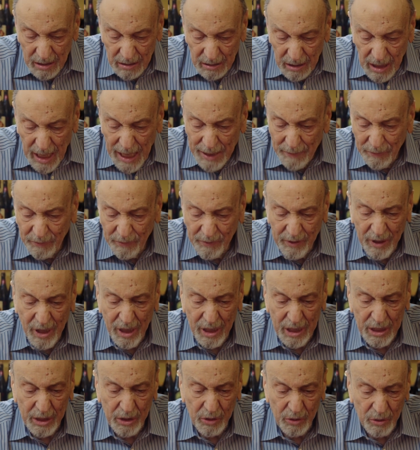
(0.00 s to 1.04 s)
knife
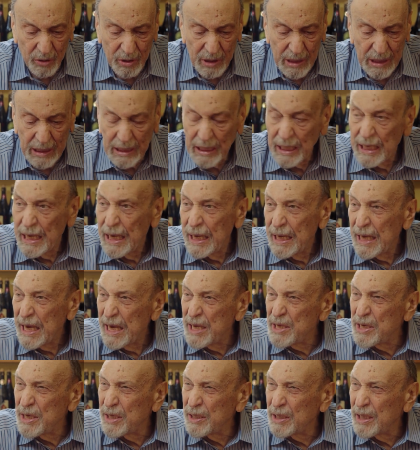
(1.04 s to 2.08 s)
cut or a little,
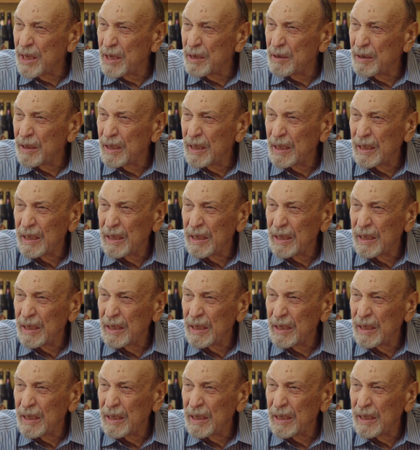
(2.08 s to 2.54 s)
and yet they